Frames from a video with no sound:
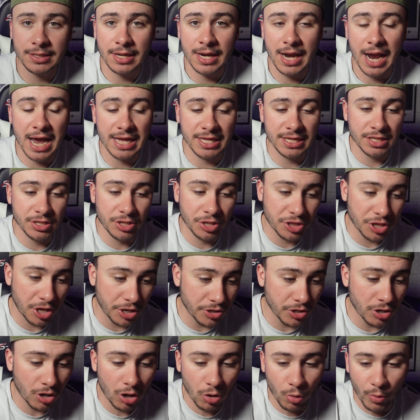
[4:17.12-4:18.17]
I think the
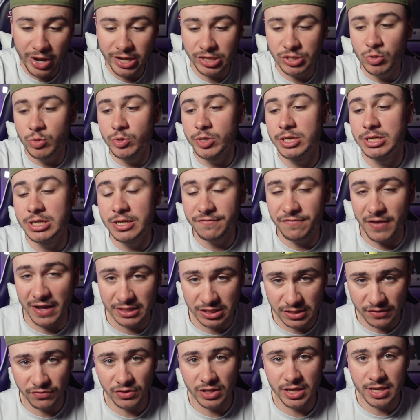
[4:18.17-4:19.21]
Thunder are way too good
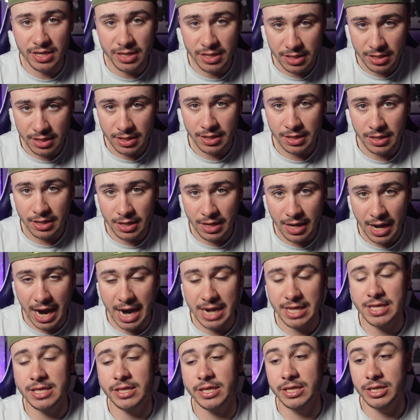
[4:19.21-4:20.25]
defensively.
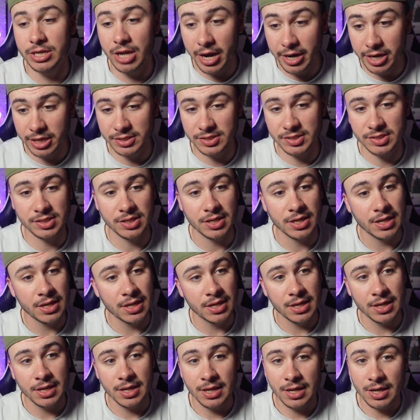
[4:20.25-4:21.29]
I think the Nuggets
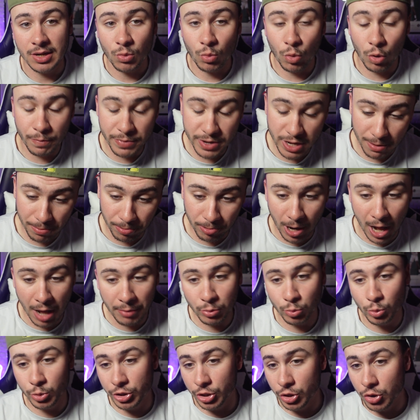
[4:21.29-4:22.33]
will be a
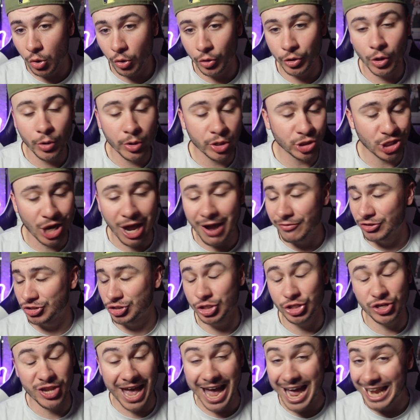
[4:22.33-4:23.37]
problem with Nikola Jokic,
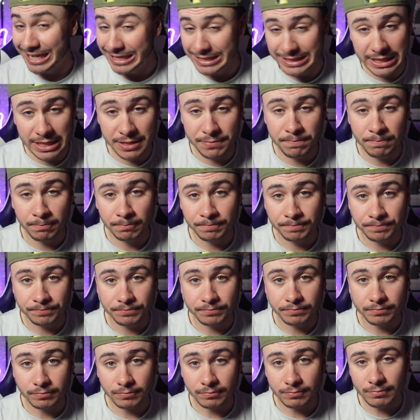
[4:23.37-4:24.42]
obviously, to any team.
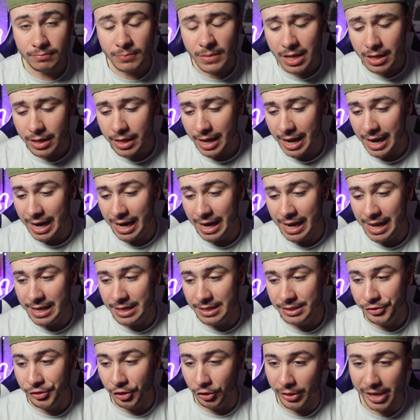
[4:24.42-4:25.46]

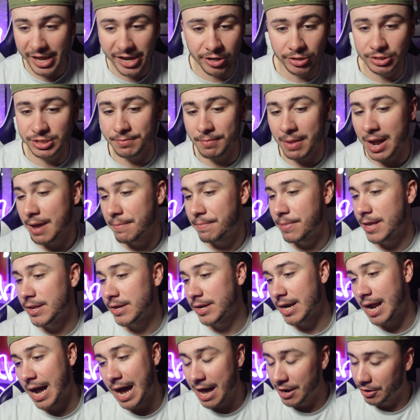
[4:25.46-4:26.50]
And the Lakers, in my
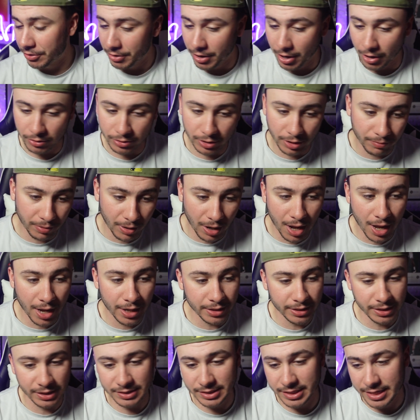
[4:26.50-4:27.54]
opinion, I don't know.
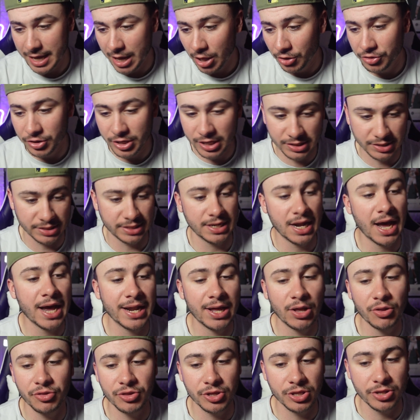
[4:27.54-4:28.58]
LeBron, is he healthy? Is he not
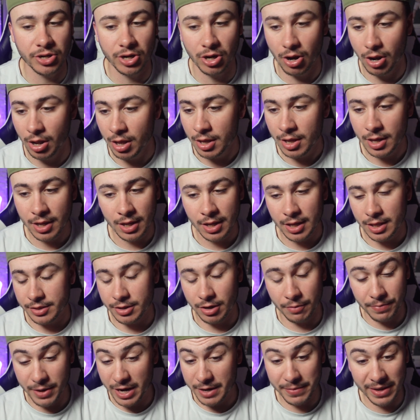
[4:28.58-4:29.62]
healthy? Their
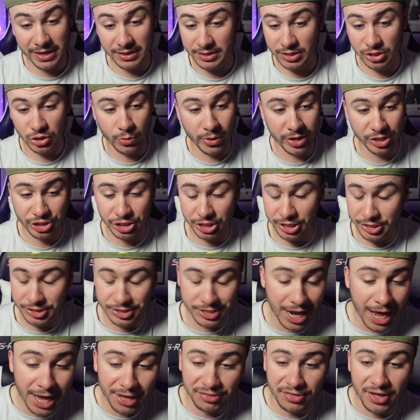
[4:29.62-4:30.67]
big man situation is
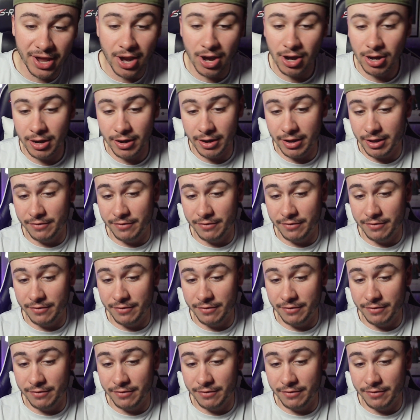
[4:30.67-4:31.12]
not there.